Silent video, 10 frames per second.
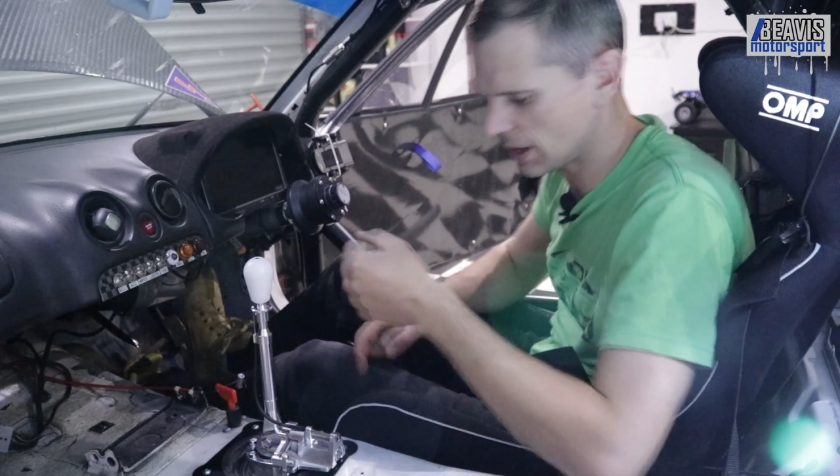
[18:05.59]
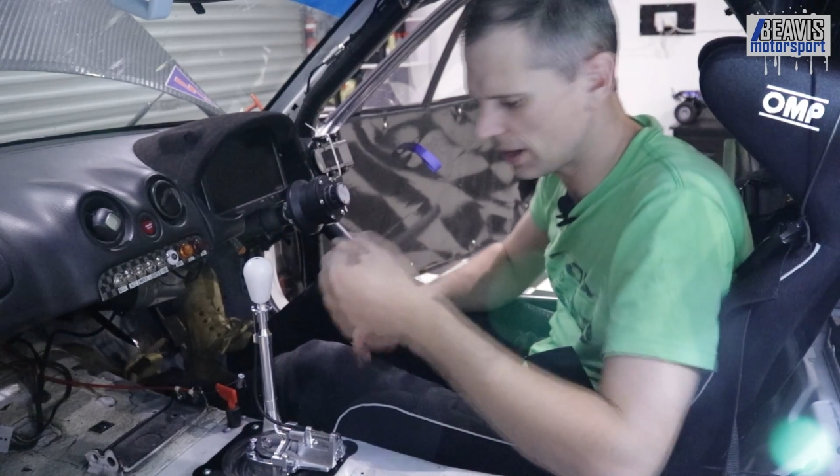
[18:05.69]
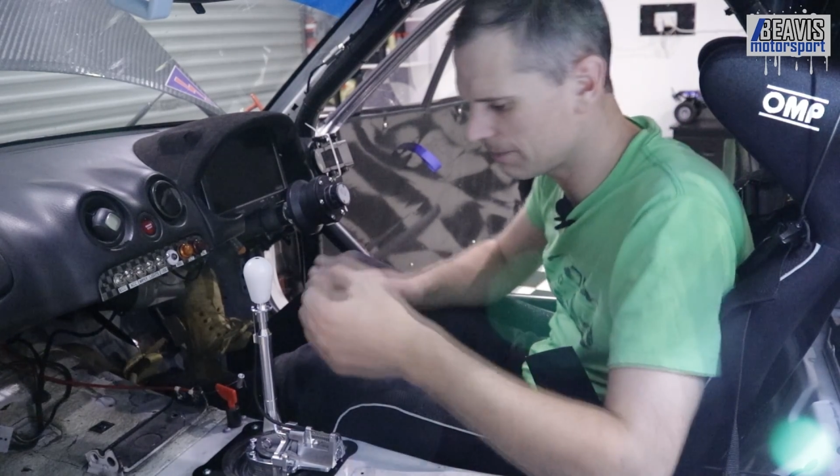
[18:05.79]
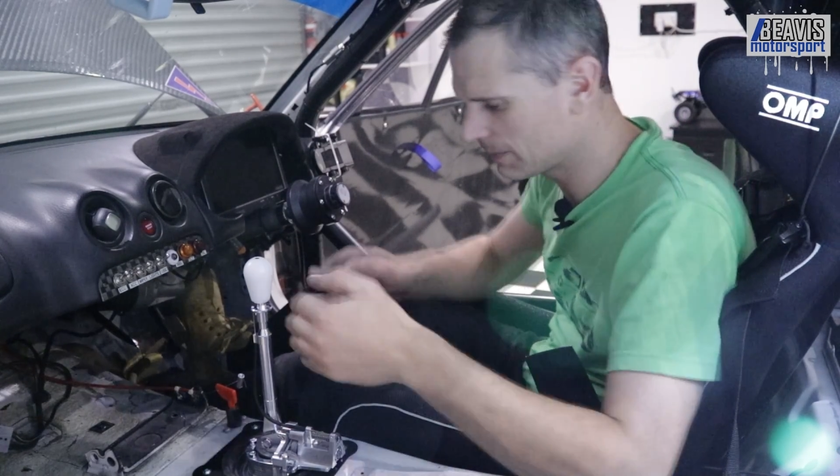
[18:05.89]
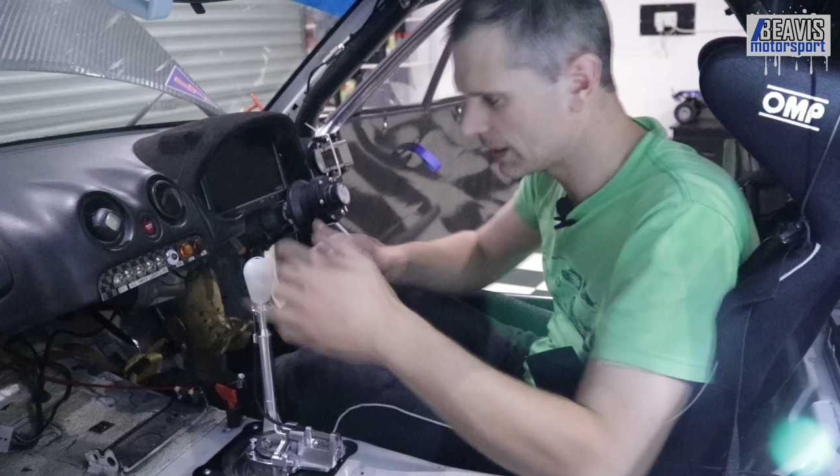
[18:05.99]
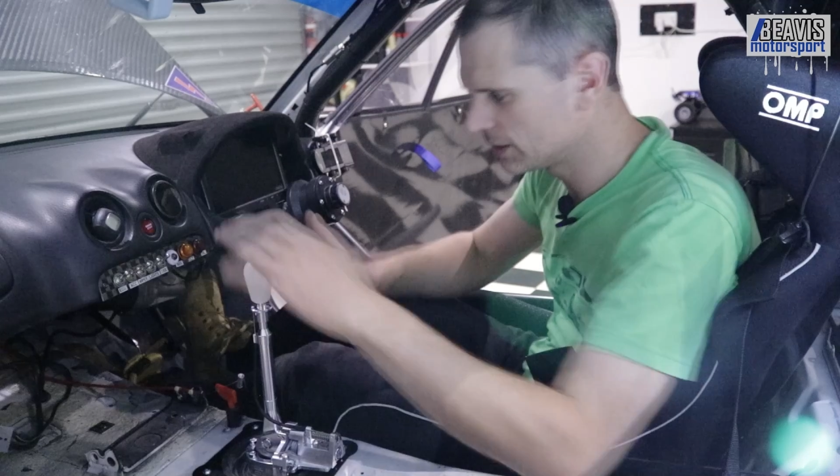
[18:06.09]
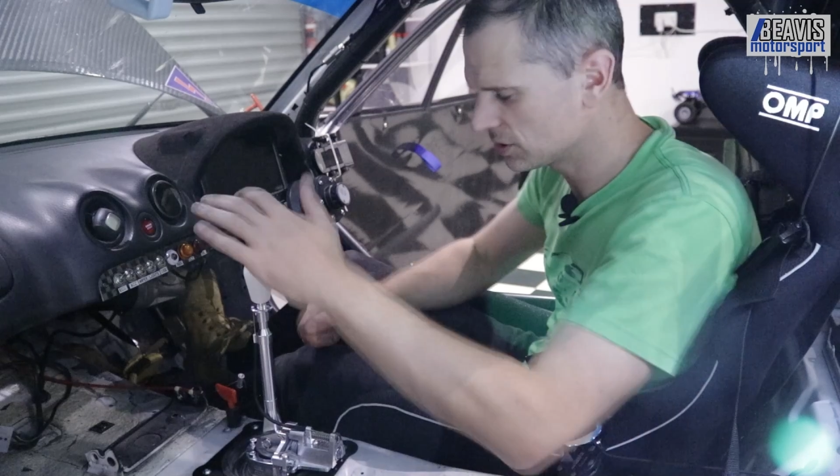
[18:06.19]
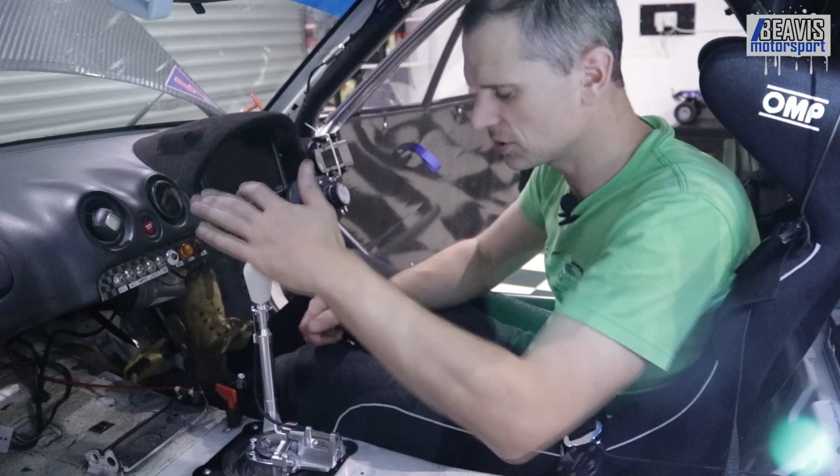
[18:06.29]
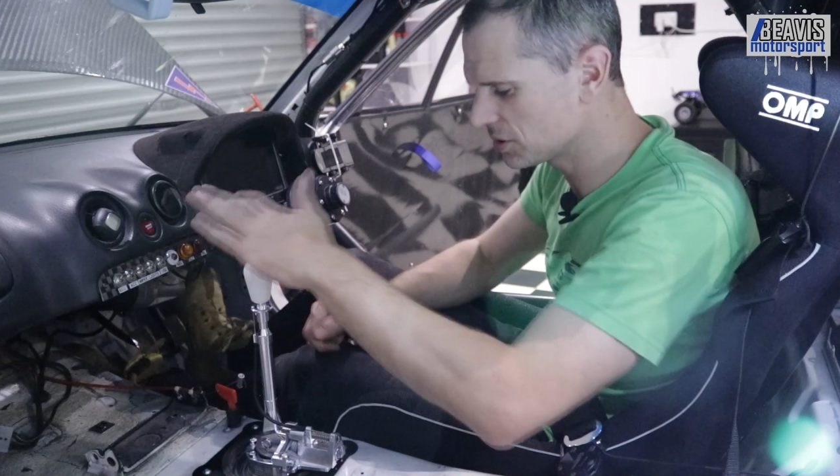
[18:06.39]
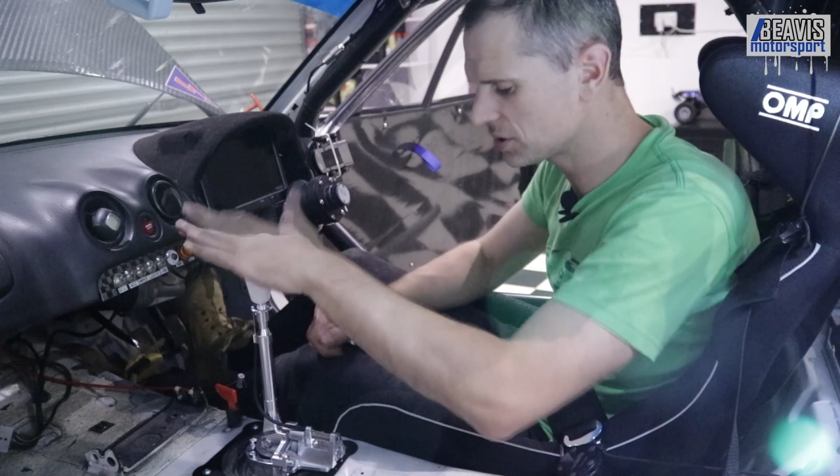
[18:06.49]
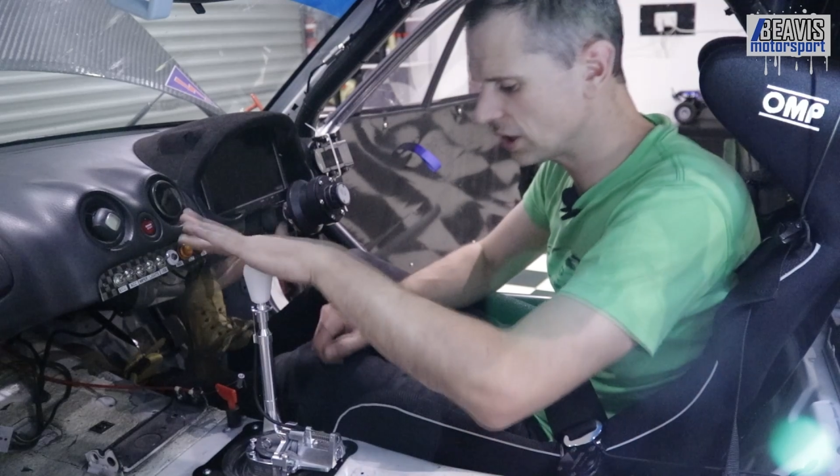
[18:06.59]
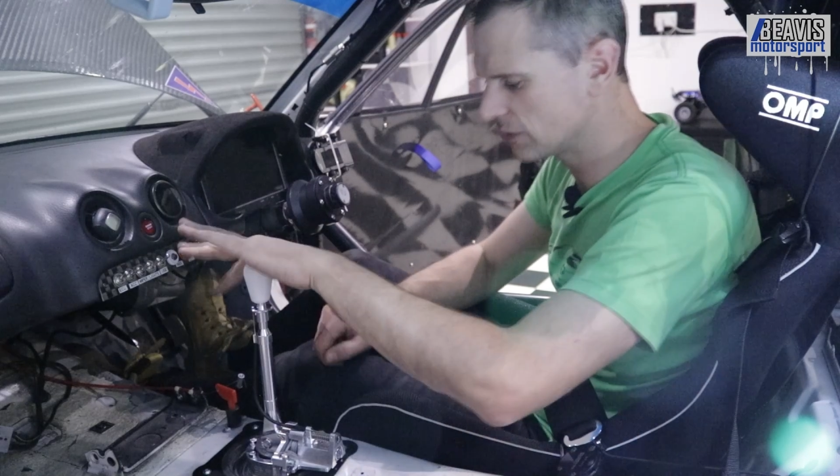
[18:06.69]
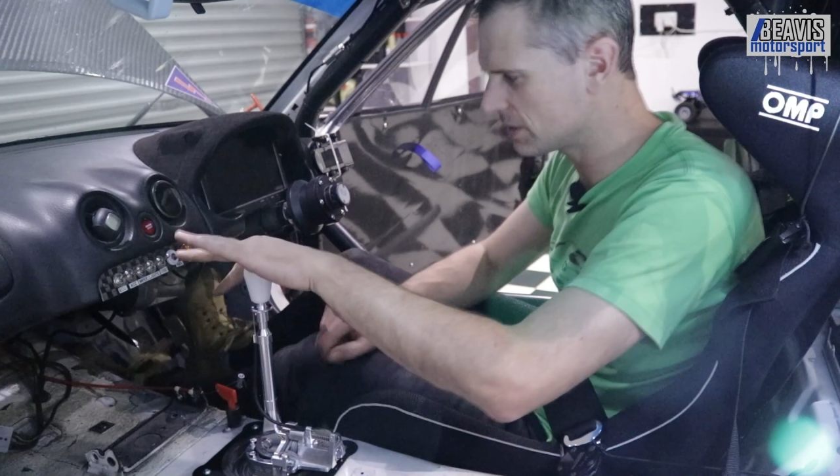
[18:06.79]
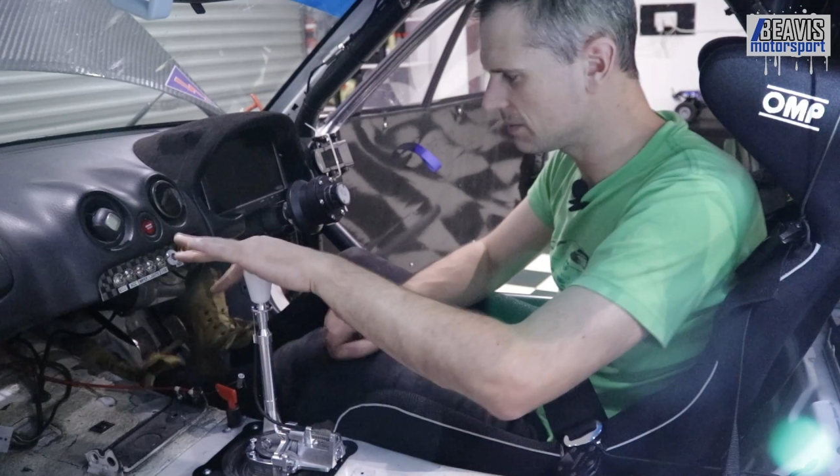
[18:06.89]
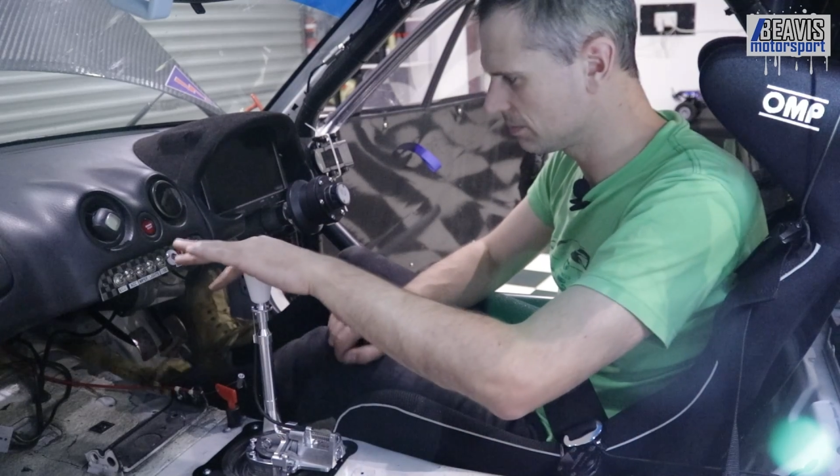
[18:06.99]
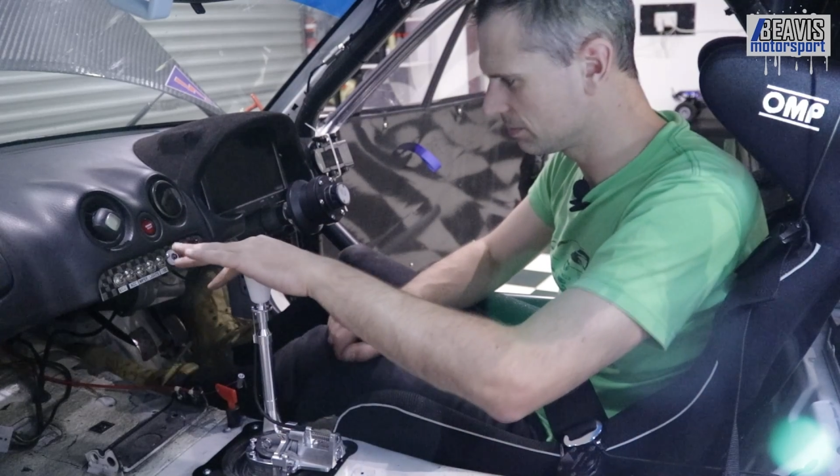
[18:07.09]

To do so, we